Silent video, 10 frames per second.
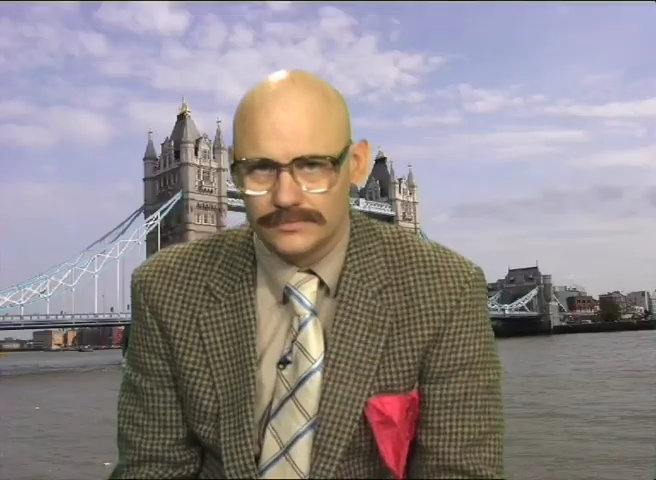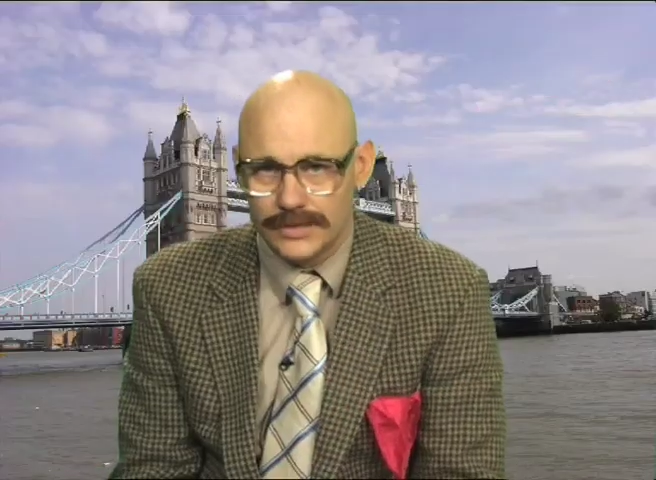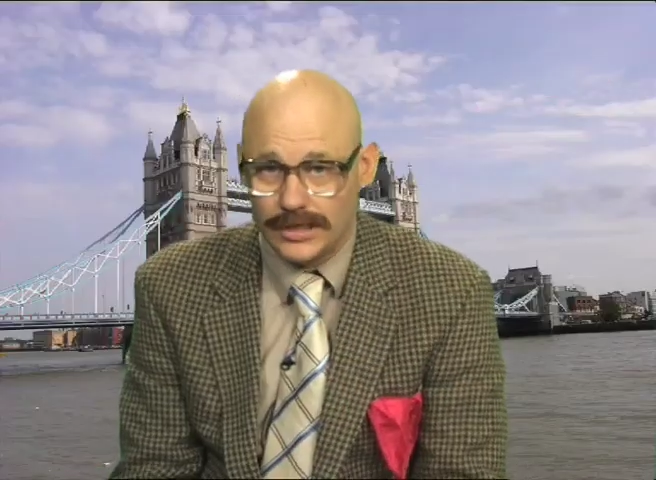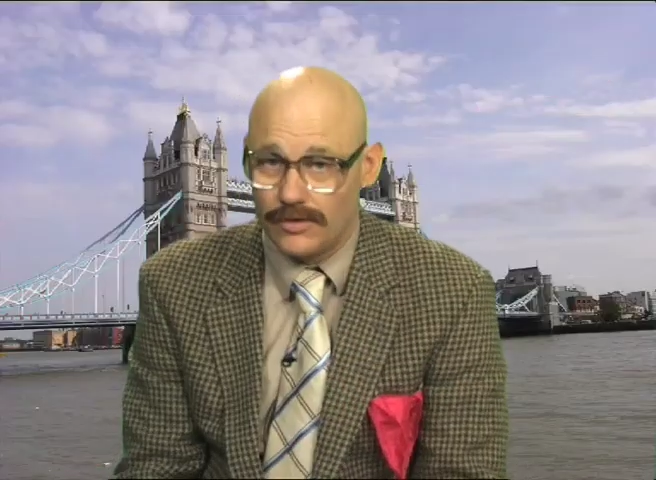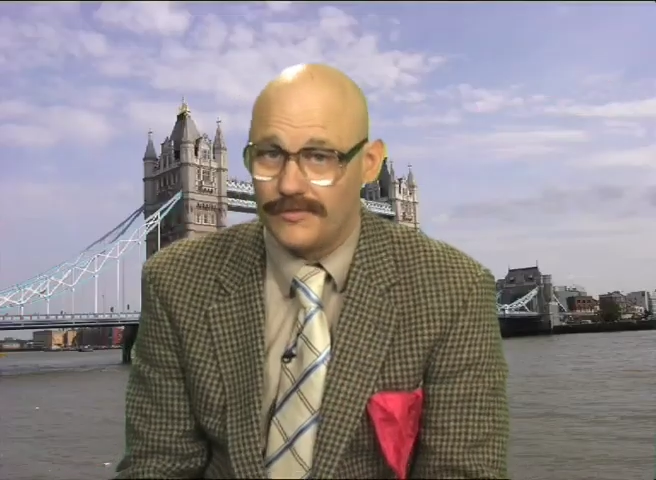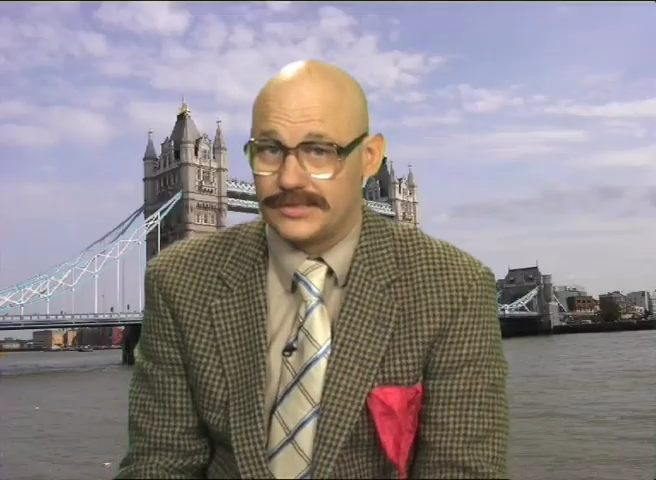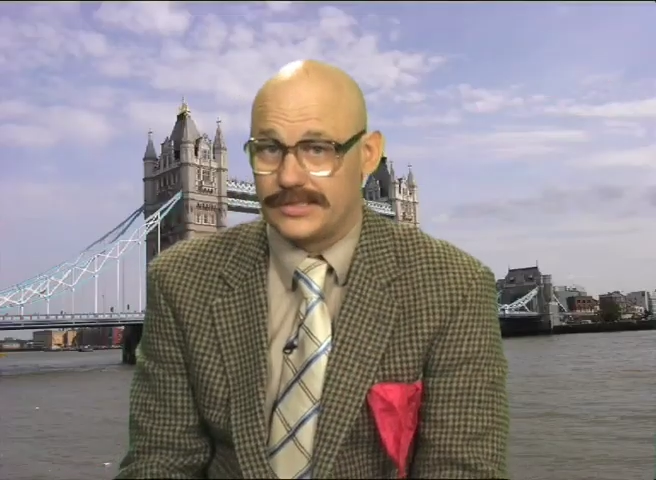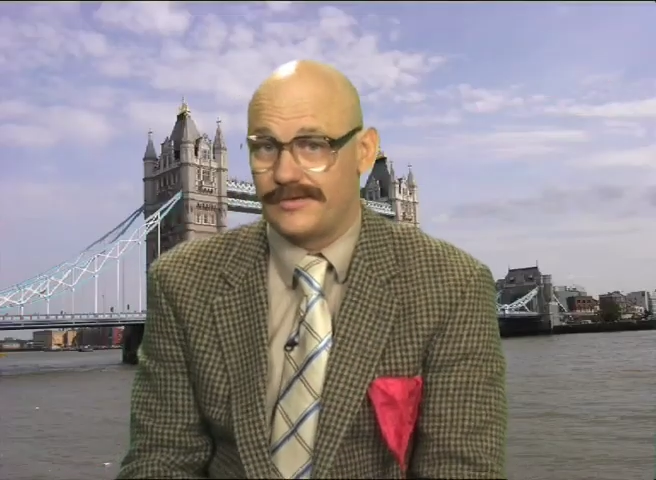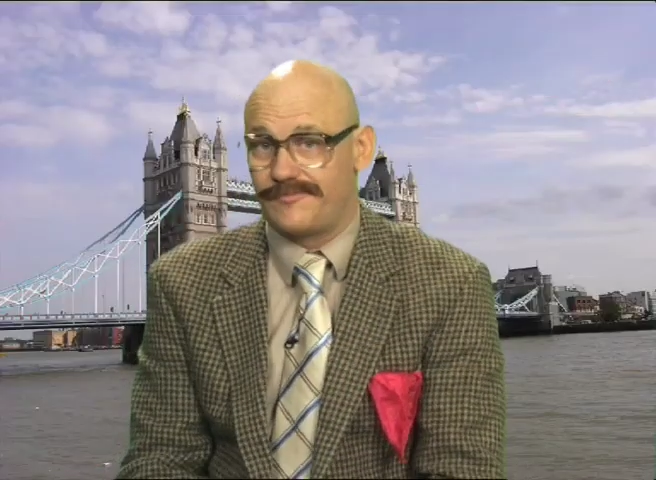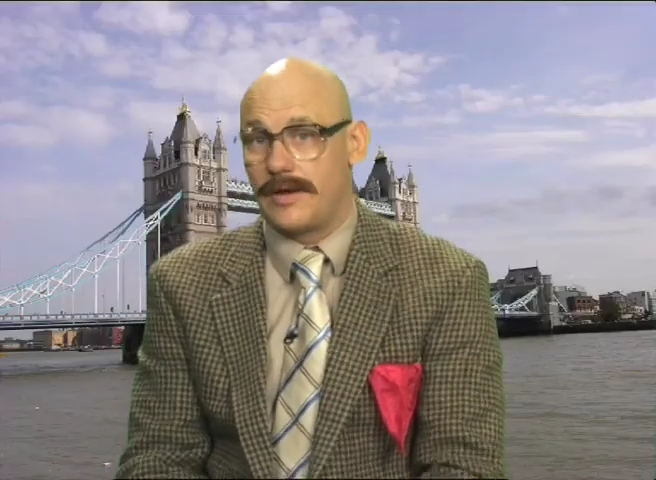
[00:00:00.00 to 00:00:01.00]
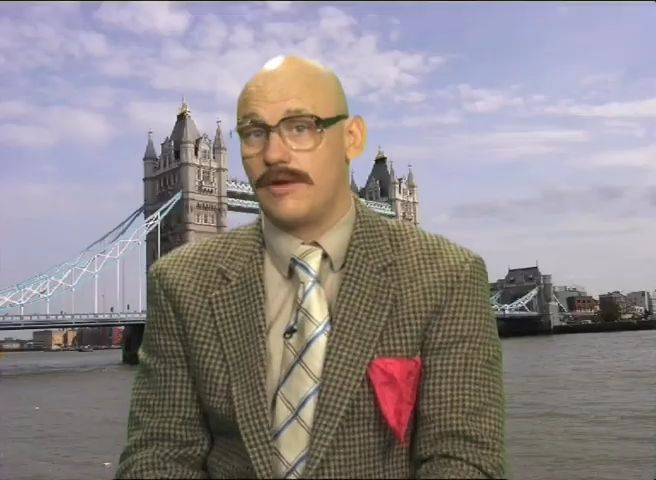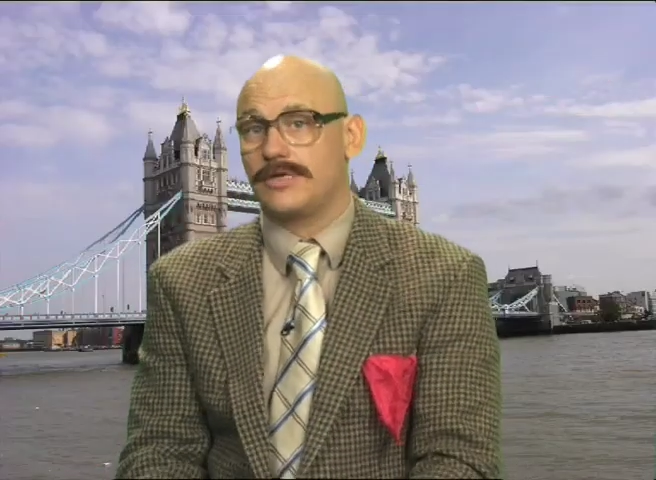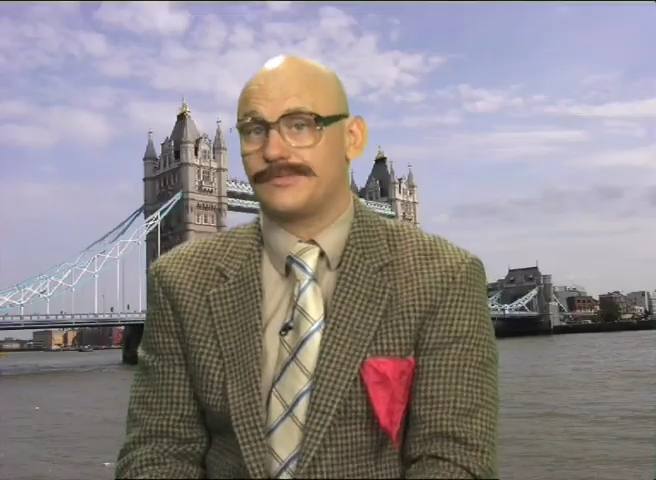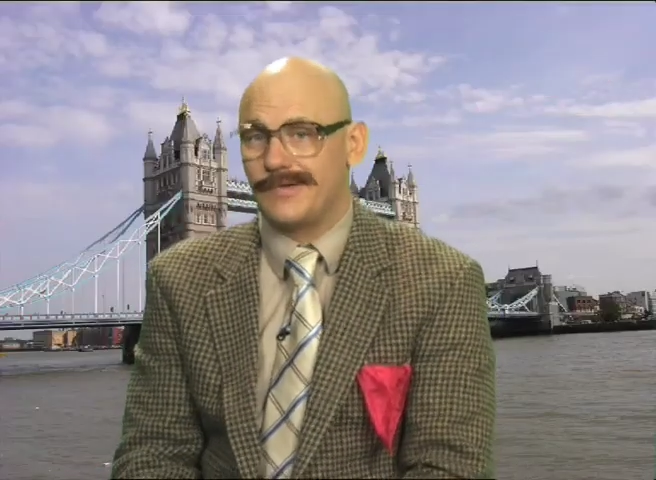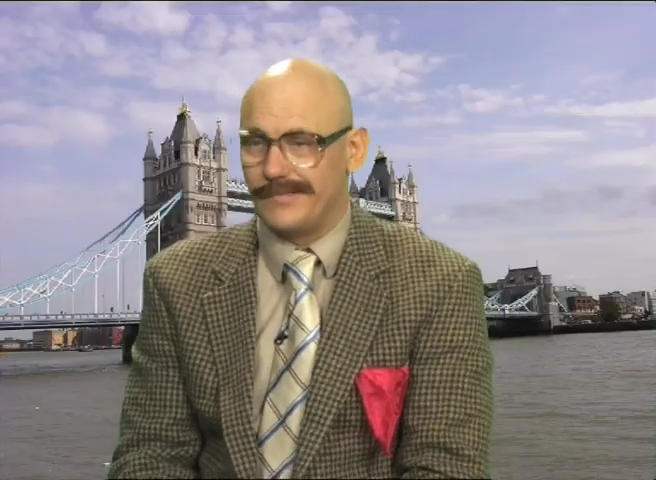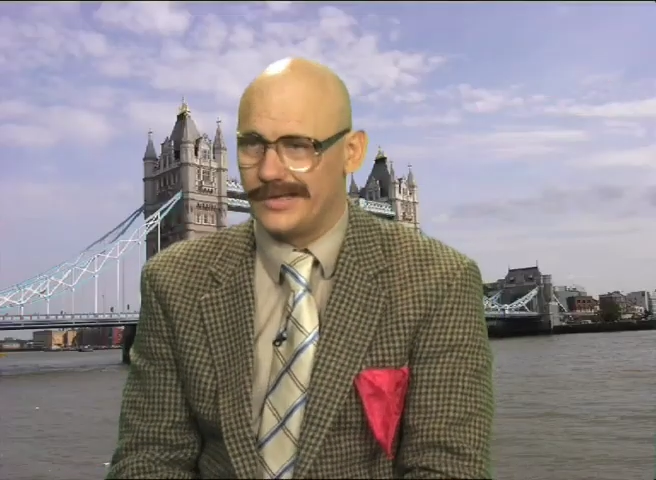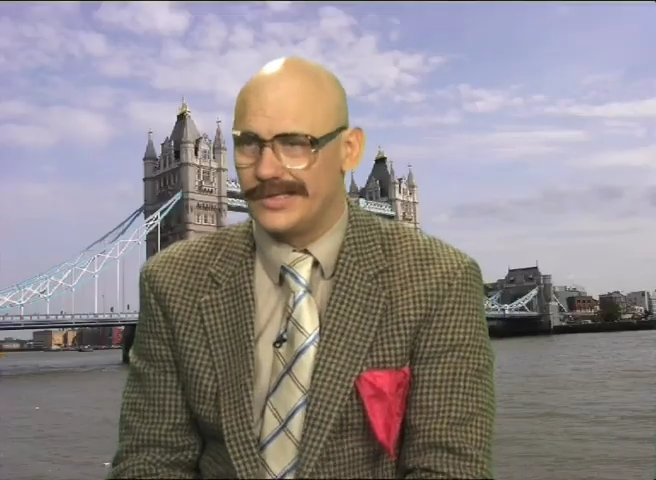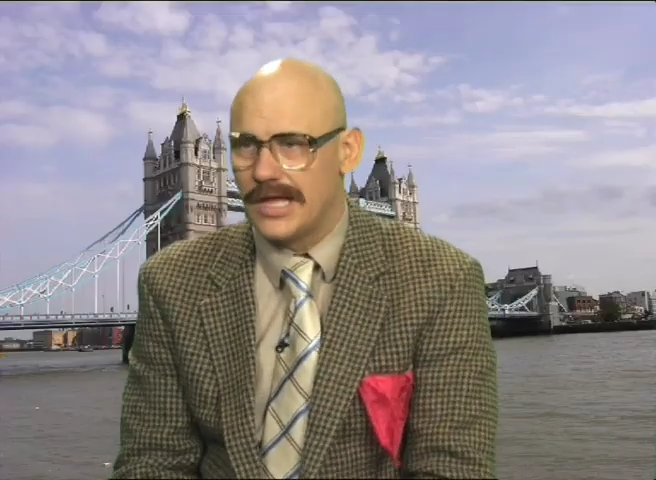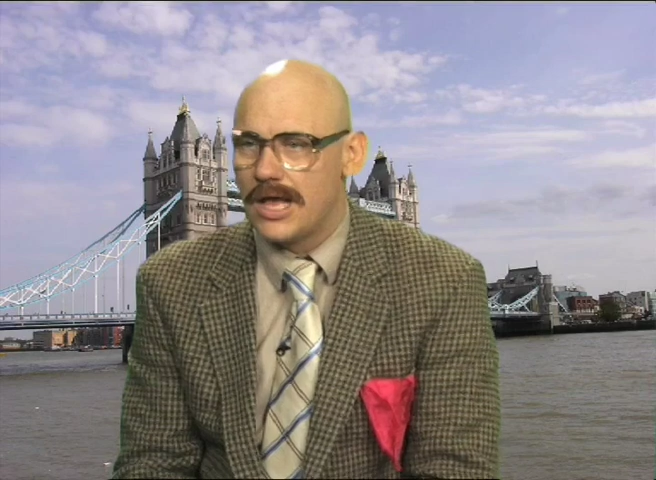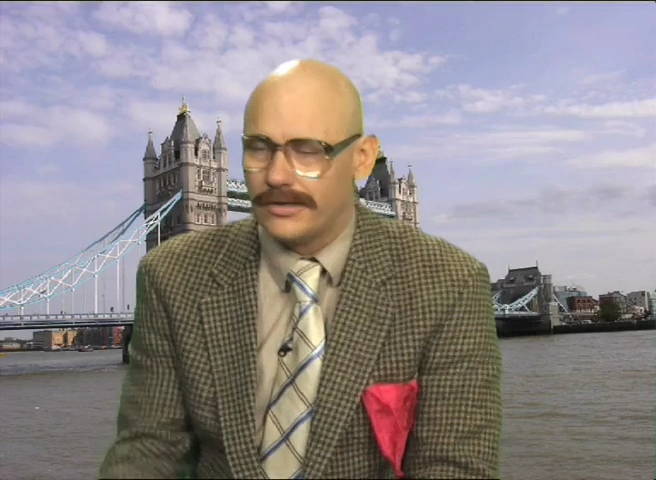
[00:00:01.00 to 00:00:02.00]
And obviously, Polish people
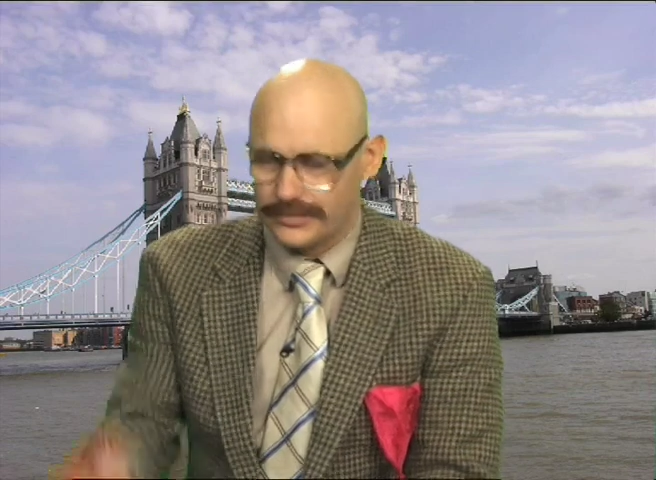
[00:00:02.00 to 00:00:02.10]
are,